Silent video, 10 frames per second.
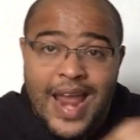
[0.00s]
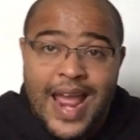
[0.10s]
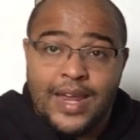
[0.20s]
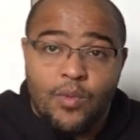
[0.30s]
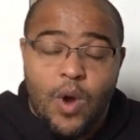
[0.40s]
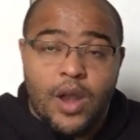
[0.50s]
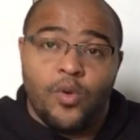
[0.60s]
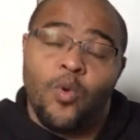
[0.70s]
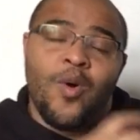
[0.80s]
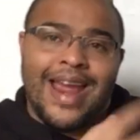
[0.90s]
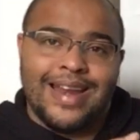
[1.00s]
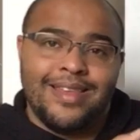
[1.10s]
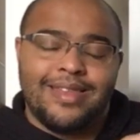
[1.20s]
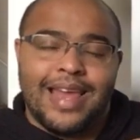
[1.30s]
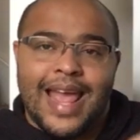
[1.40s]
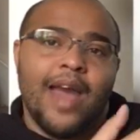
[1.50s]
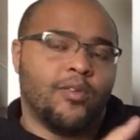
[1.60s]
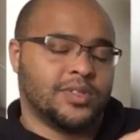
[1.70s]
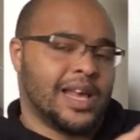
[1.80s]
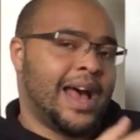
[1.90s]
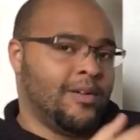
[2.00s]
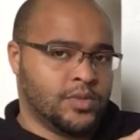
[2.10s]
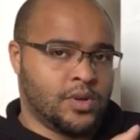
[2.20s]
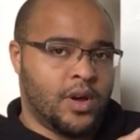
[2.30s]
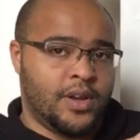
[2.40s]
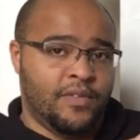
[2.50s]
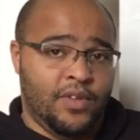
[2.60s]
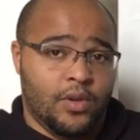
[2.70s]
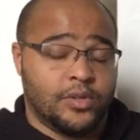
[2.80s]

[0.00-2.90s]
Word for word: anyone or anything else outside of you.